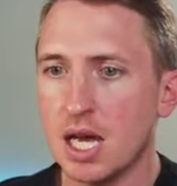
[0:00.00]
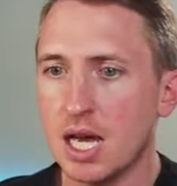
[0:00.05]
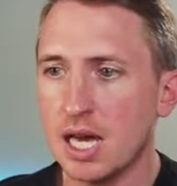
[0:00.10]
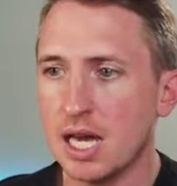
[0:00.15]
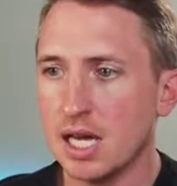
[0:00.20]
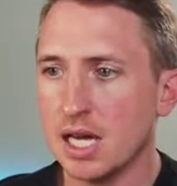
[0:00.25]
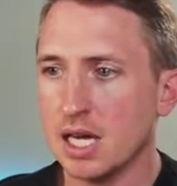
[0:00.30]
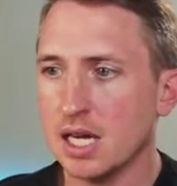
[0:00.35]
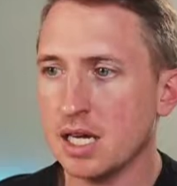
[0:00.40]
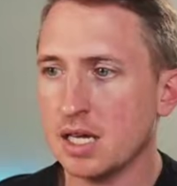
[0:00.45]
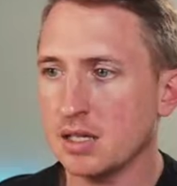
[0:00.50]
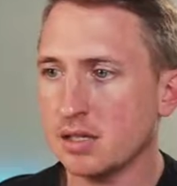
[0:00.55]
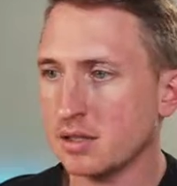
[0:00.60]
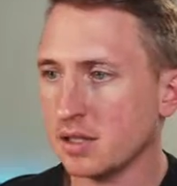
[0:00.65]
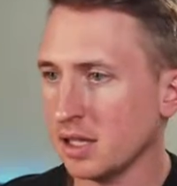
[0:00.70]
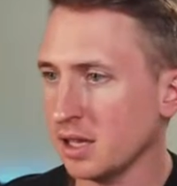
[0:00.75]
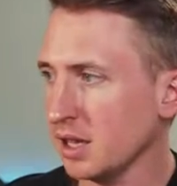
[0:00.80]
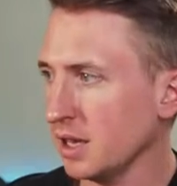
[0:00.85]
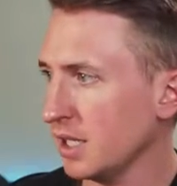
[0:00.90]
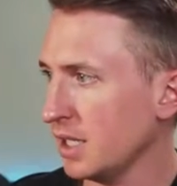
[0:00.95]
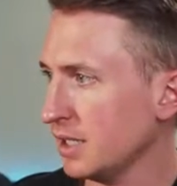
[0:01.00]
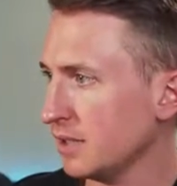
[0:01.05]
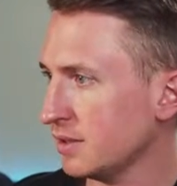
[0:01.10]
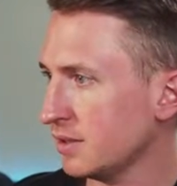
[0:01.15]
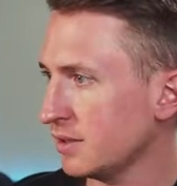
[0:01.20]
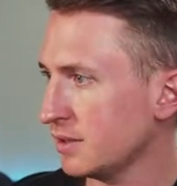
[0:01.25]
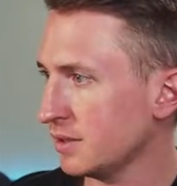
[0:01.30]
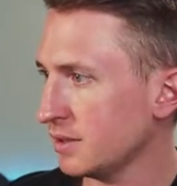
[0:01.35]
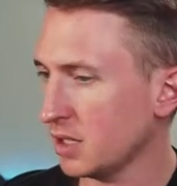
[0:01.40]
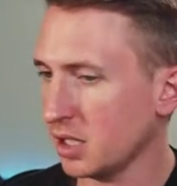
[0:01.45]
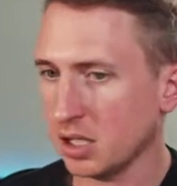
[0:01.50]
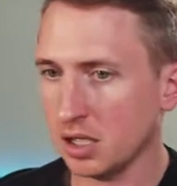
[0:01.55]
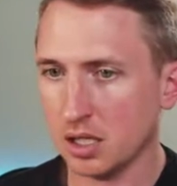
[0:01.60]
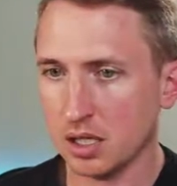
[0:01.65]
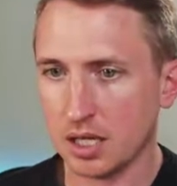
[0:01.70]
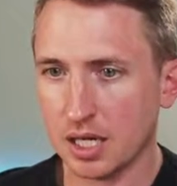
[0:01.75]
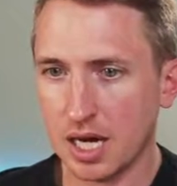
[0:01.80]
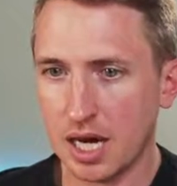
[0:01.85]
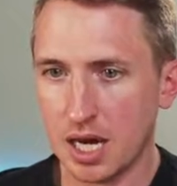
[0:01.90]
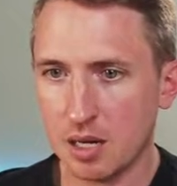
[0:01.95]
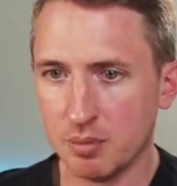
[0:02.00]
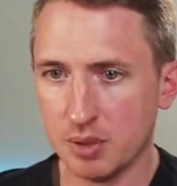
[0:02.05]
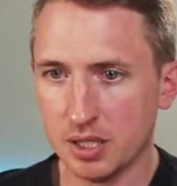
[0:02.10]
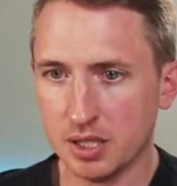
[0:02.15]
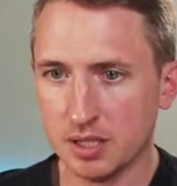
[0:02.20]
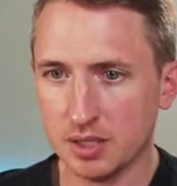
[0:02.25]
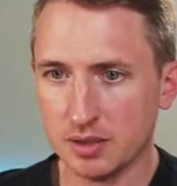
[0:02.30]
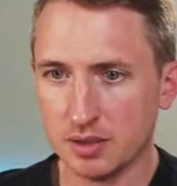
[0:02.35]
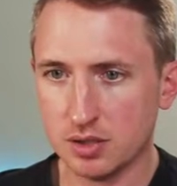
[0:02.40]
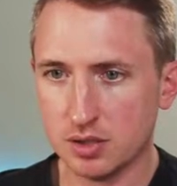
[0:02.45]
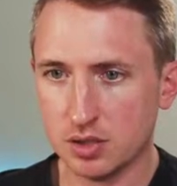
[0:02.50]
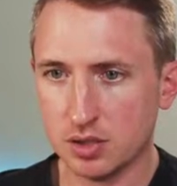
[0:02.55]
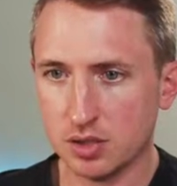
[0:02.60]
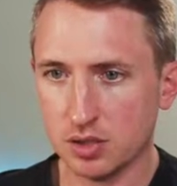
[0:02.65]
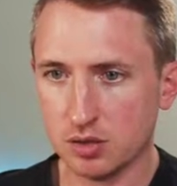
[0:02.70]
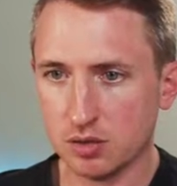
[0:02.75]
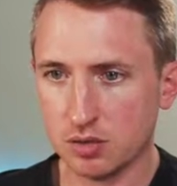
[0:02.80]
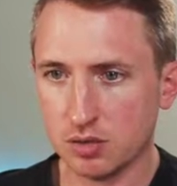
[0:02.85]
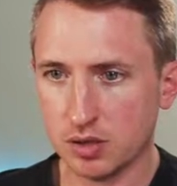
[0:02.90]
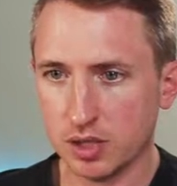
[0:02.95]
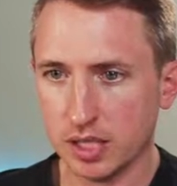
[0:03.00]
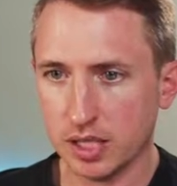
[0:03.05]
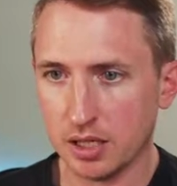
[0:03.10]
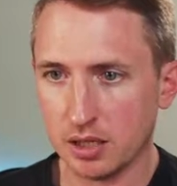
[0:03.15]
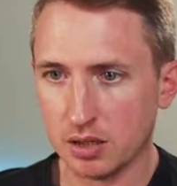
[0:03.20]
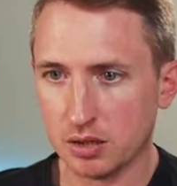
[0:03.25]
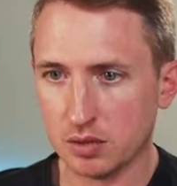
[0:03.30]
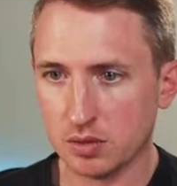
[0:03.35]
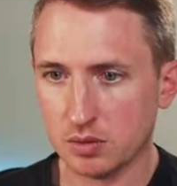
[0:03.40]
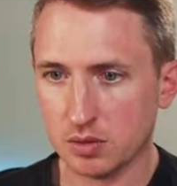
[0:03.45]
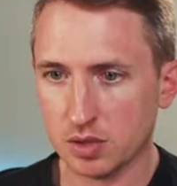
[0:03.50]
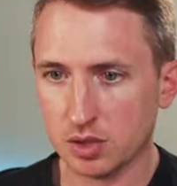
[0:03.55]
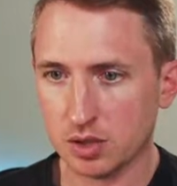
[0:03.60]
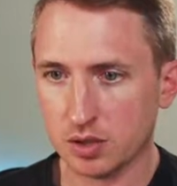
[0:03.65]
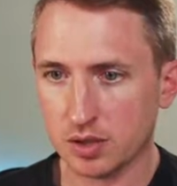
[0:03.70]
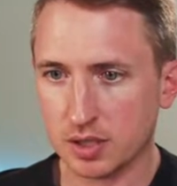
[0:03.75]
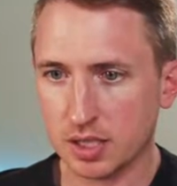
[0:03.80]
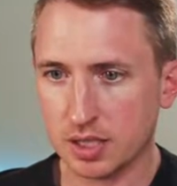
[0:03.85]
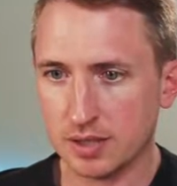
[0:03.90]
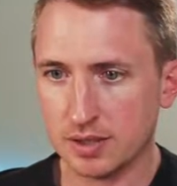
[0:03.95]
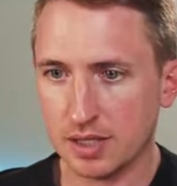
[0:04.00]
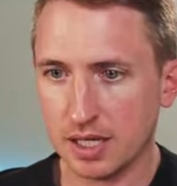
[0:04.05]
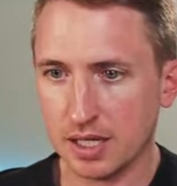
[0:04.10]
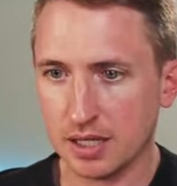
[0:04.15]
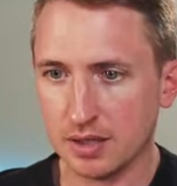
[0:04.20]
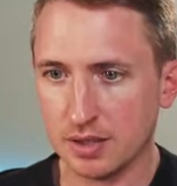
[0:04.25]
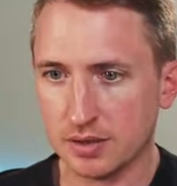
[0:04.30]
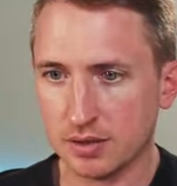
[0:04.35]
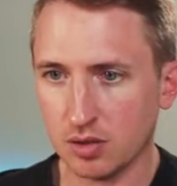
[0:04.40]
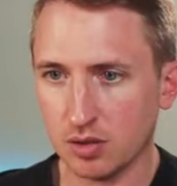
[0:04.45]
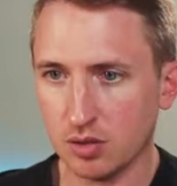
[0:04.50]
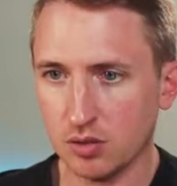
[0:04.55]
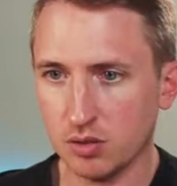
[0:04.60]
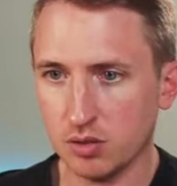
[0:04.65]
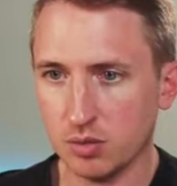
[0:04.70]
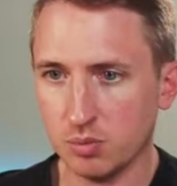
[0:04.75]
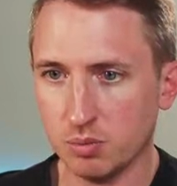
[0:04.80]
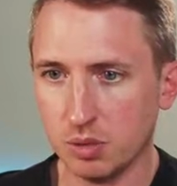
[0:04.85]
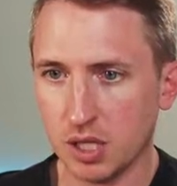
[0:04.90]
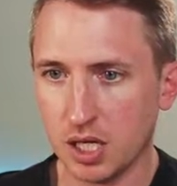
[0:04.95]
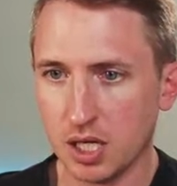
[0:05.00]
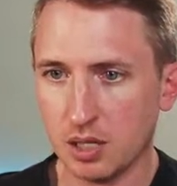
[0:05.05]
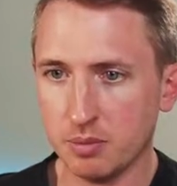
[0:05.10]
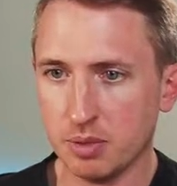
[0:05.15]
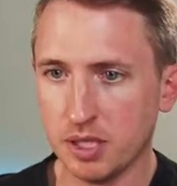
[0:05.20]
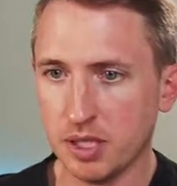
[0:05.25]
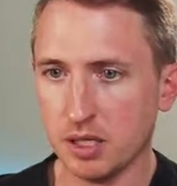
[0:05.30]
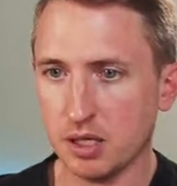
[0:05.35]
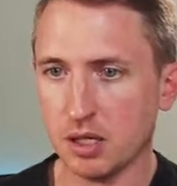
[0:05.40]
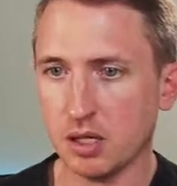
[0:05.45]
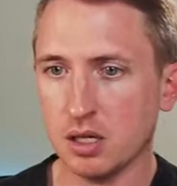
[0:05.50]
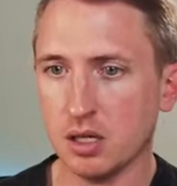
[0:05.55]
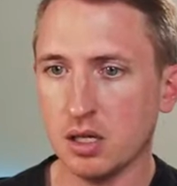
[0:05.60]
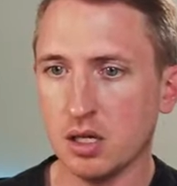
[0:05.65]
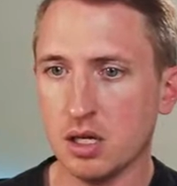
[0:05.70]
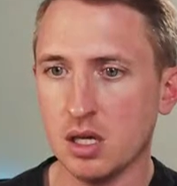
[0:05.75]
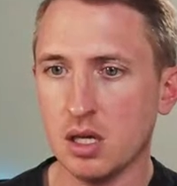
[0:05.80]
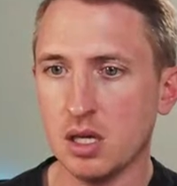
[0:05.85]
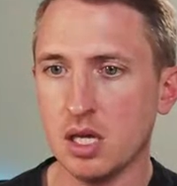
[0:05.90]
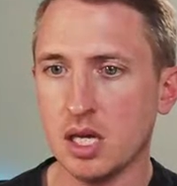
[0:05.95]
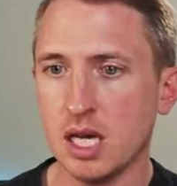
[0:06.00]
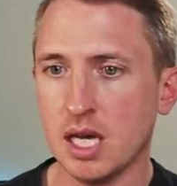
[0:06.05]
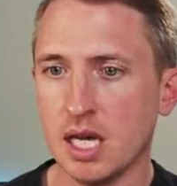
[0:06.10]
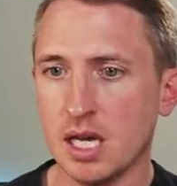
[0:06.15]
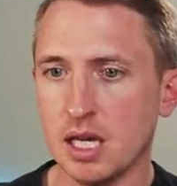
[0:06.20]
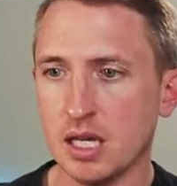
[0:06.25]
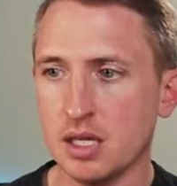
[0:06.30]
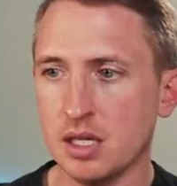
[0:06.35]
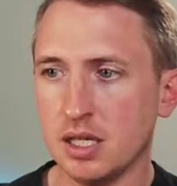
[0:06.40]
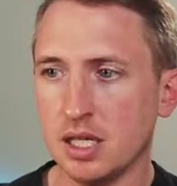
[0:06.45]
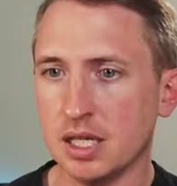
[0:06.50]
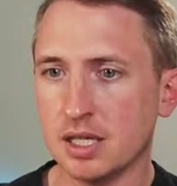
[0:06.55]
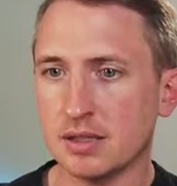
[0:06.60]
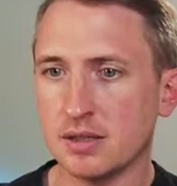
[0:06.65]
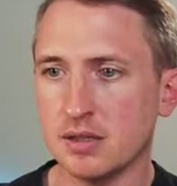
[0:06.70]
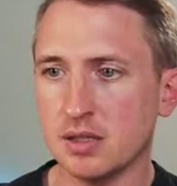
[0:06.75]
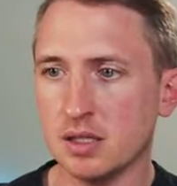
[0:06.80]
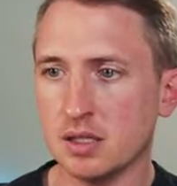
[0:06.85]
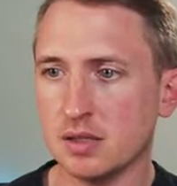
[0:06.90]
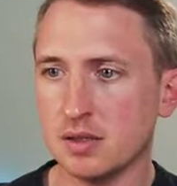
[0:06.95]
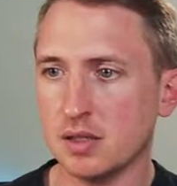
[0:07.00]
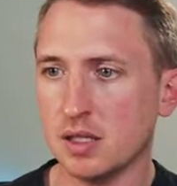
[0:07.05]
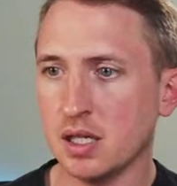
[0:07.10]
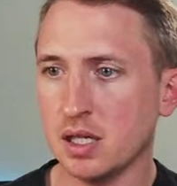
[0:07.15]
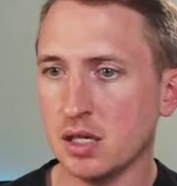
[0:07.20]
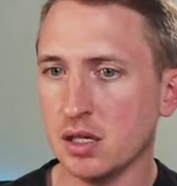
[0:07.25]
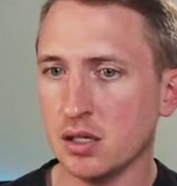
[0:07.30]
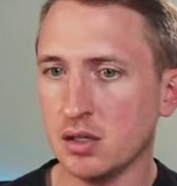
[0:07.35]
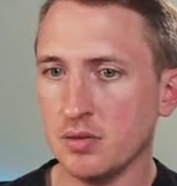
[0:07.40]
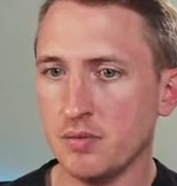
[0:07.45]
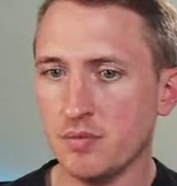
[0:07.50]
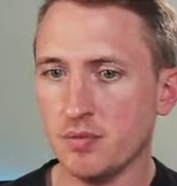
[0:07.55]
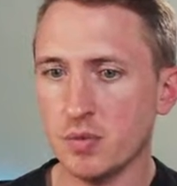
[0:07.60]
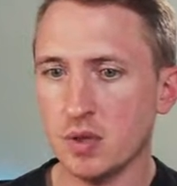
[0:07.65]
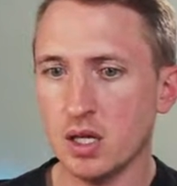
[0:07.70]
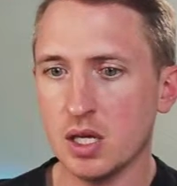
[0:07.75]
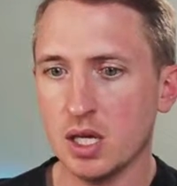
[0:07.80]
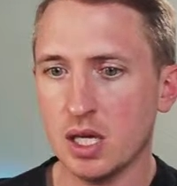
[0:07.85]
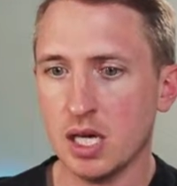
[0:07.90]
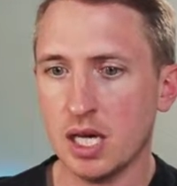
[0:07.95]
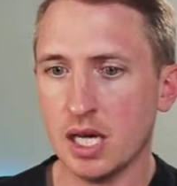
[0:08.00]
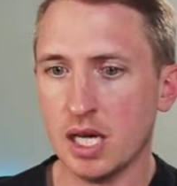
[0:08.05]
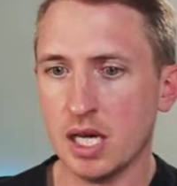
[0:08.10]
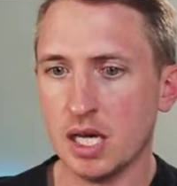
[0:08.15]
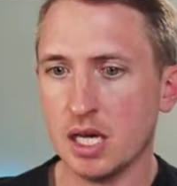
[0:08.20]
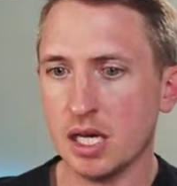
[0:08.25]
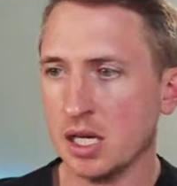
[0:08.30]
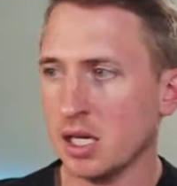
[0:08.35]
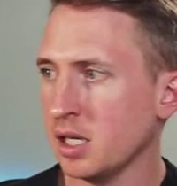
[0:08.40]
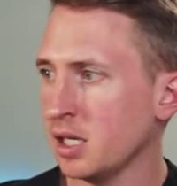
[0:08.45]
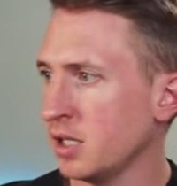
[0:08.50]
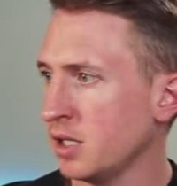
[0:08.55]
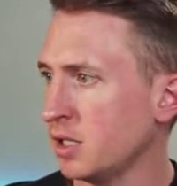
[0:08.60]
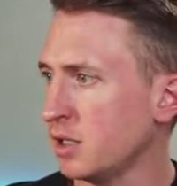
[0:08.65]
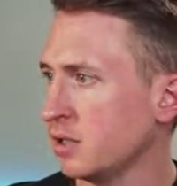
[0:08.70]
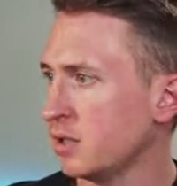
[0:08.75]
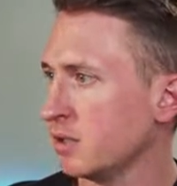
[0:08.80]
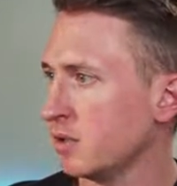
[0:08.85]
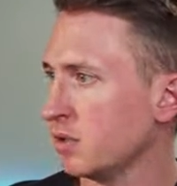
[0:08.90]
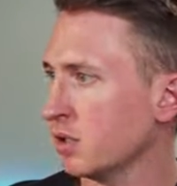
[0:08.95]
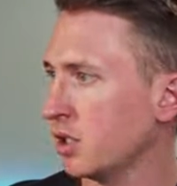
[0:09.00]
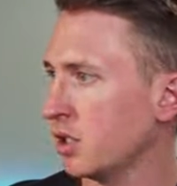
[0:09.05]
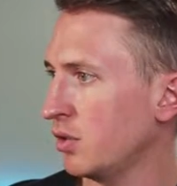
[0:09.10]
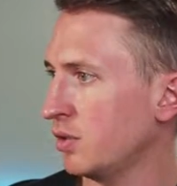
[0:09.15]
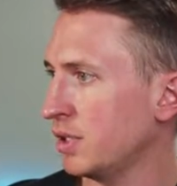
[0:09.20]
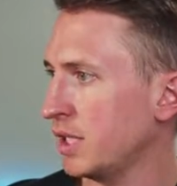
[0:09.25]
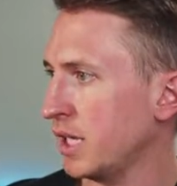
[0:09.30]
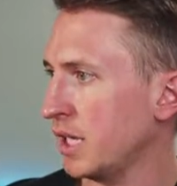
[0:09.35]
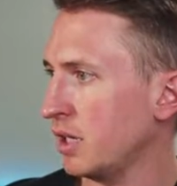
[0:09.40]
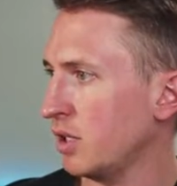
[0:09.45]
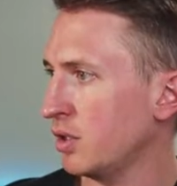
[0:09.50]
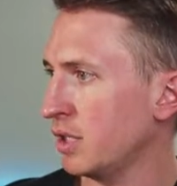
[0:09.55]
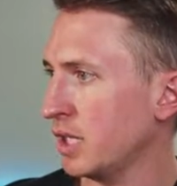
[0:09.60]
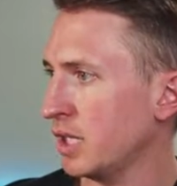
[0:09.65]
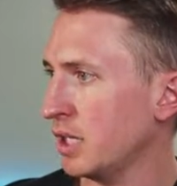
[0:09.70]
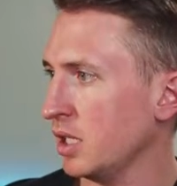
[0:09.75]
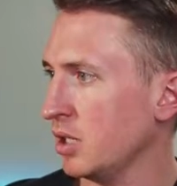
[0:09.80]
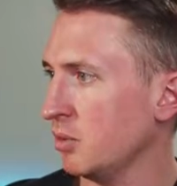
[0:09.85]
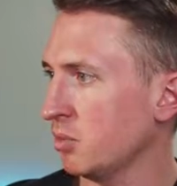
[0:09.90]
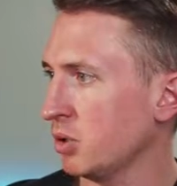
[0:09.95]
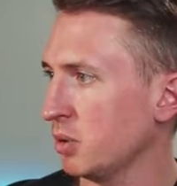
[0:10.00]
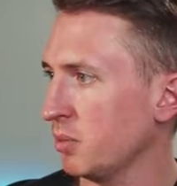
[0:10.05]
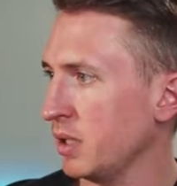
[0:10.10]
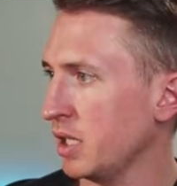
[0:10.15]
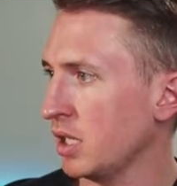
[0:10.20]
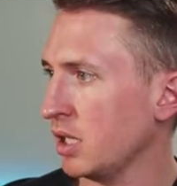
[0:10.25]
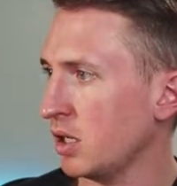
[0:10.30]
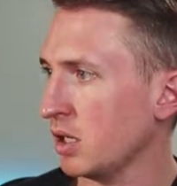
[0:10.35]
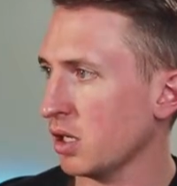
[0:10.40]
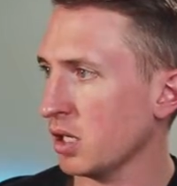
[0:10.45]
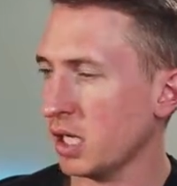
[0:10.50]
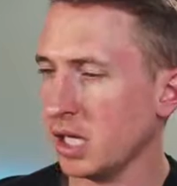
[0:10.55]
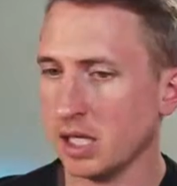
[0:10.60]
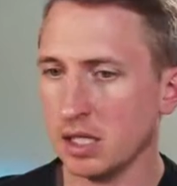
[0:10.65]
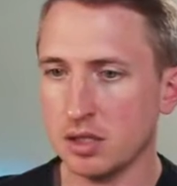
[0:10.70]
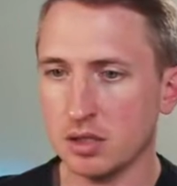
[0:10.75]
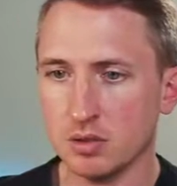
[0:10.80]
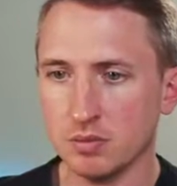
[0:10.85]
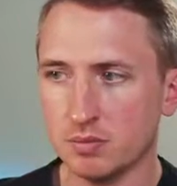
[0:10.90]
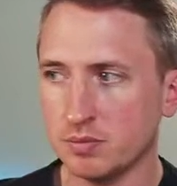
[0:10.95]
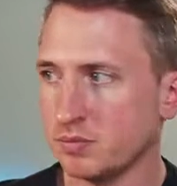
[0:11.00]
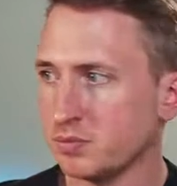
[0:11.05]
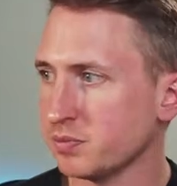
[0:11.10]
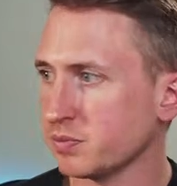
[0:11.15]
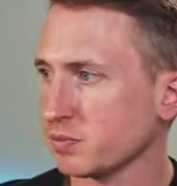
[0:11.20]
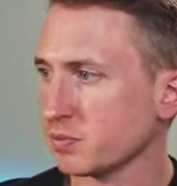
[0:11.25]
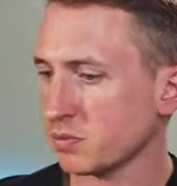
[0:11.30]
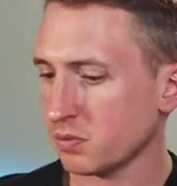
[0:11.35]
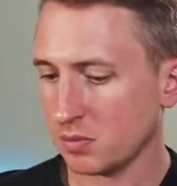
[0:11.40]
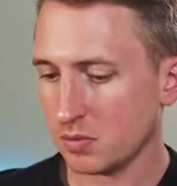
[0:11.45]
And let's copy this children here. We're just going to take this whole blob here and nix this here and go down and implement our item